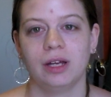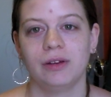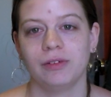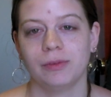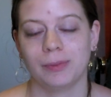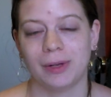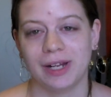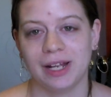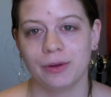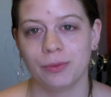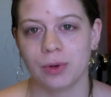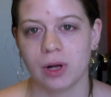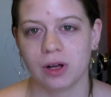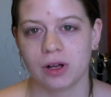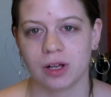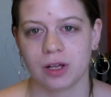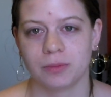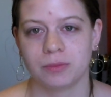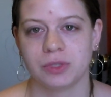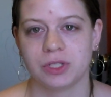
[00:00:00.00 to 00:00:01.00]
Everybody,
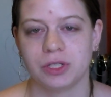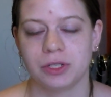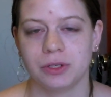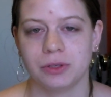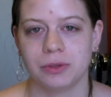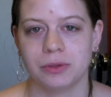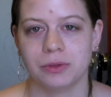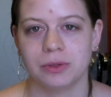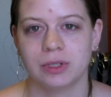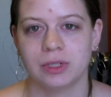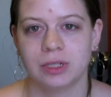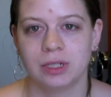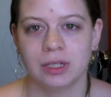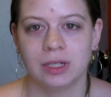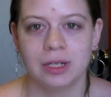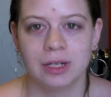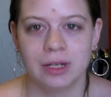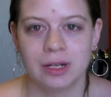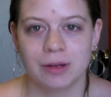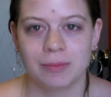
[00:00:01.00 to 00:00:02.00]
welcome to
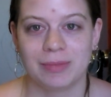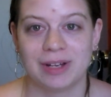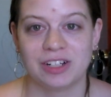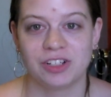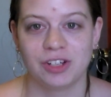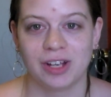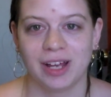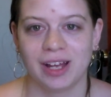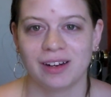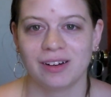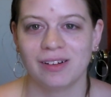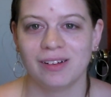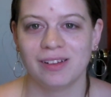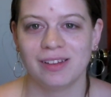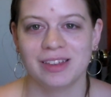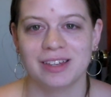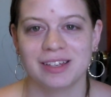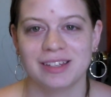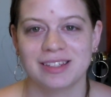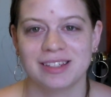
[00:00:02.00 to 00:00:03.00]
my
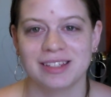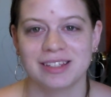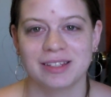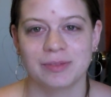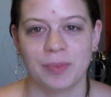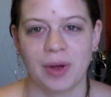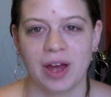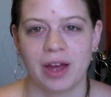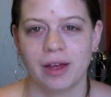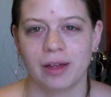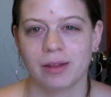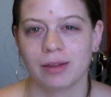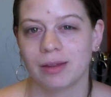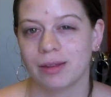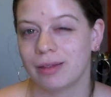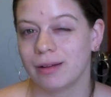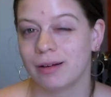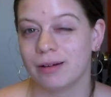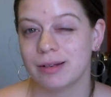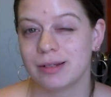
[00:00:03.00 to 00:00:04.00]
channel. This is my
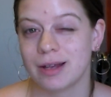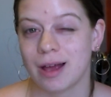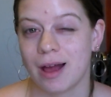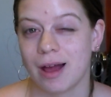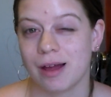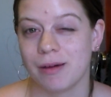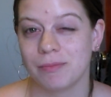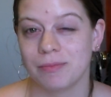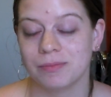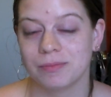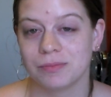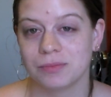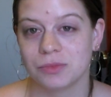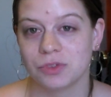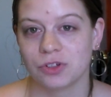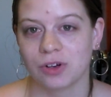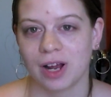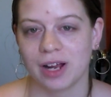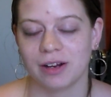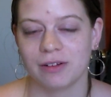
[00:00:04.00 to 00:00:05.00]
third time
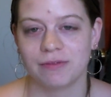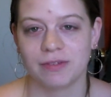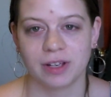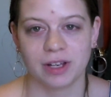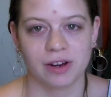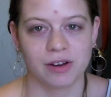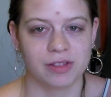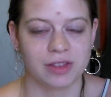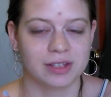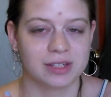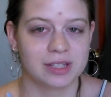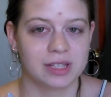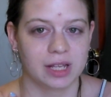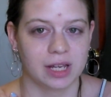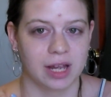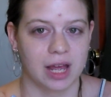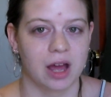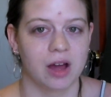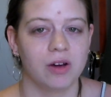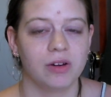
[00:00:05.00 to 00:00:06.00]
trying to figure this
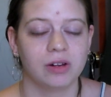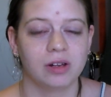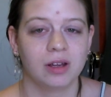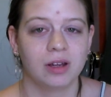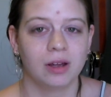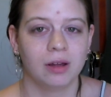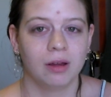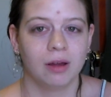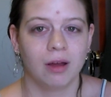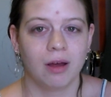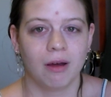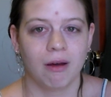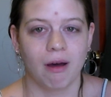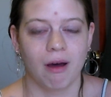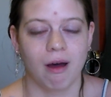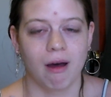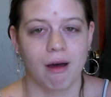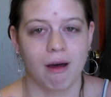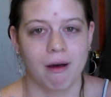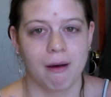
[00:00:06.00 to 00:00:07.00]
thing out,
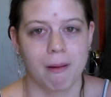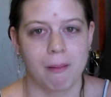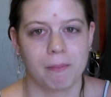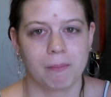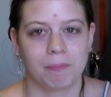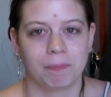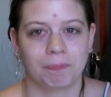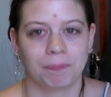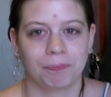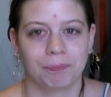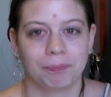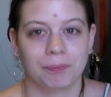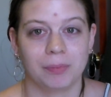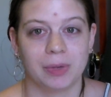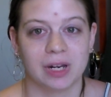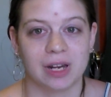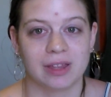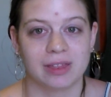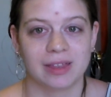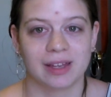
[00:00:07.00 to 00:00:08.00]

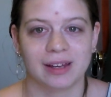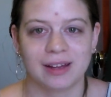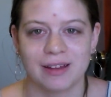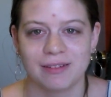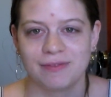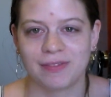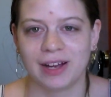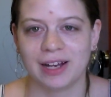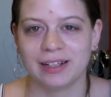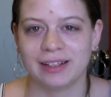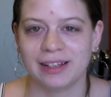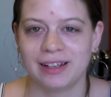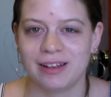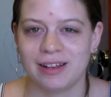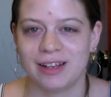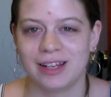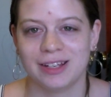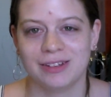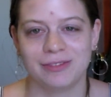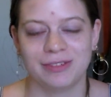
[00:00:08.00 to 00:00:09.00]
but I think I
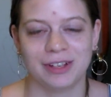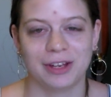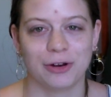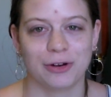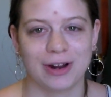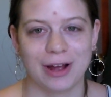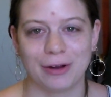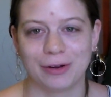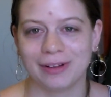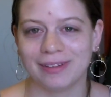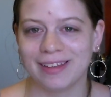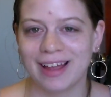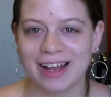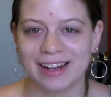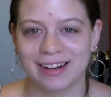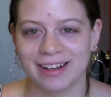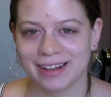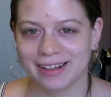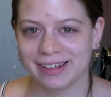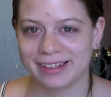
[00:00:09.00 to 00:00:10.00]
finally figured out a
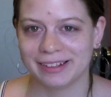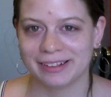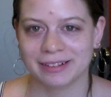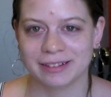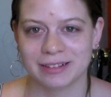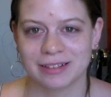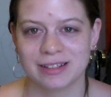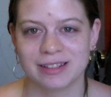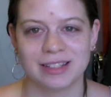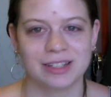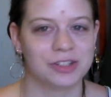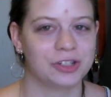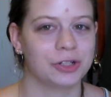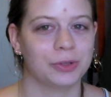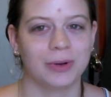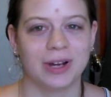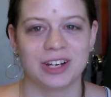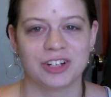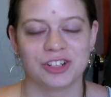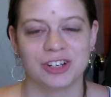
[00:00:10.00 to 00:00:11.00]
lighting
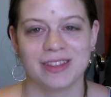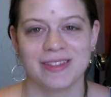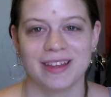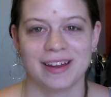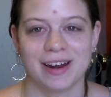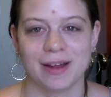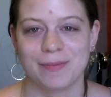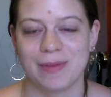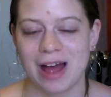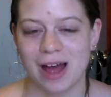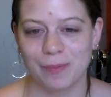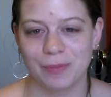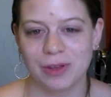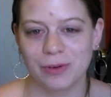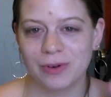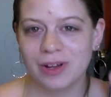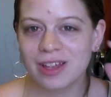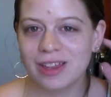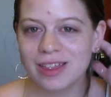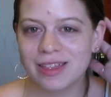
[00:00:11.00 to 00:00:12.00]
situation that I'm
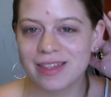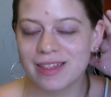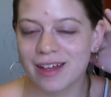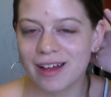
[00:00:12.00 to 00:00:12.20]
happy with,